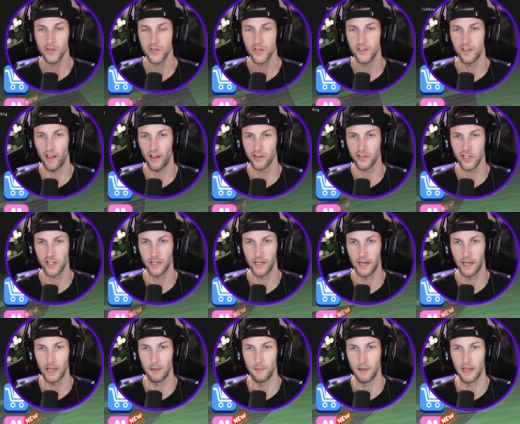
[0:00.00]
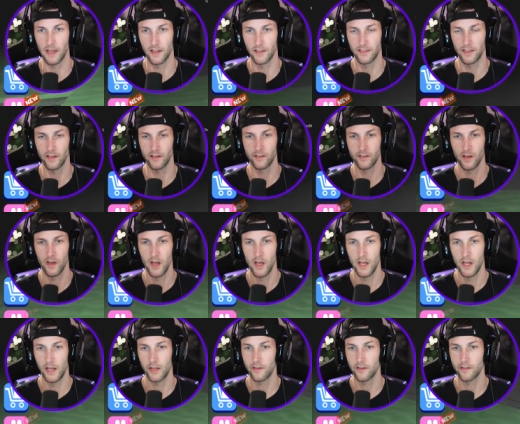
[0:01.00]
She's actually gonna get me. Hit this.
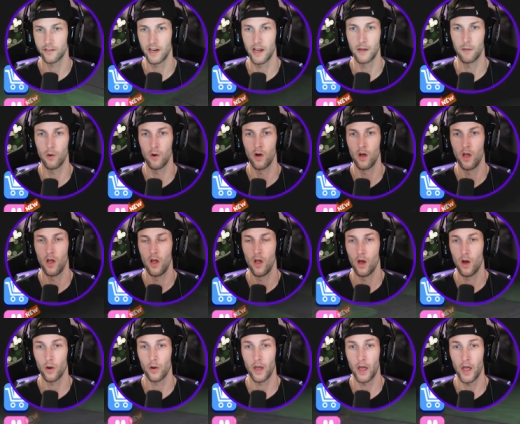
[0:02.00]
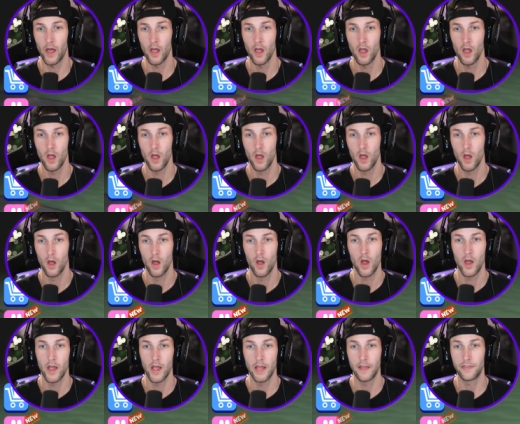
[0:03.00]
Hit this table. Okay.
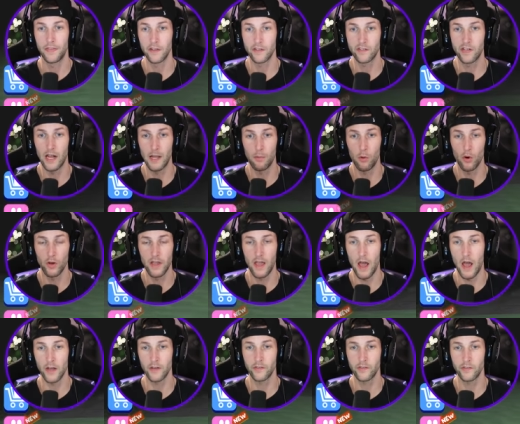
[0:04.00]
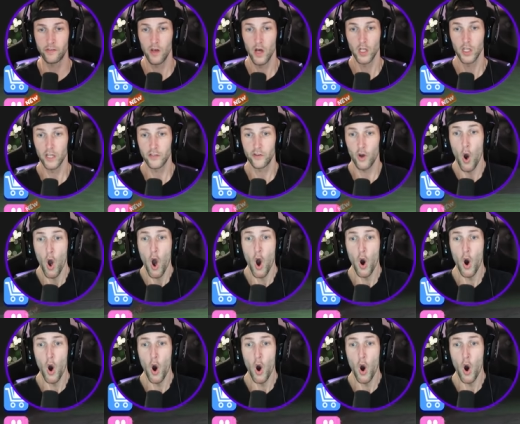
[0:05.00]
Hit this table. Yes. Let's